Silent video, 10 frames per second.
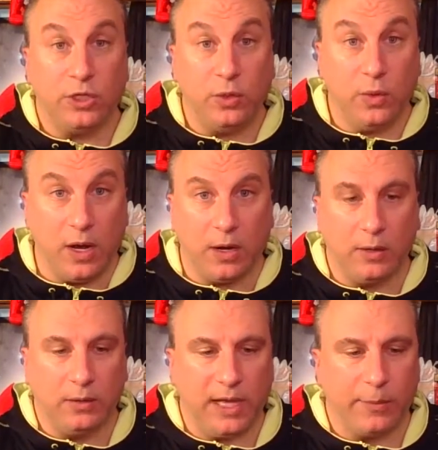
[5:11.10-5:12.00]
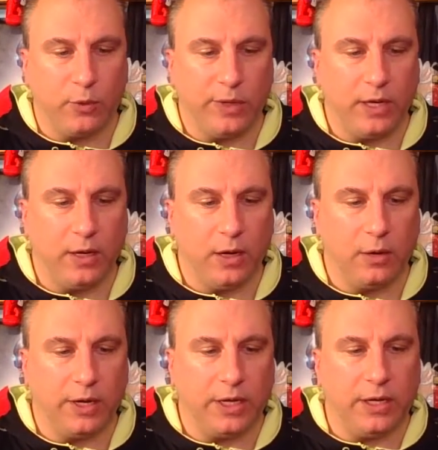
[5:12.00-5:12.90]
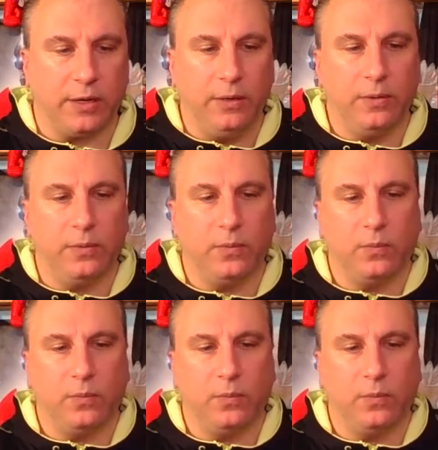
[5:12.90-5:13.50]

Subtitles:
to our Margarita already here.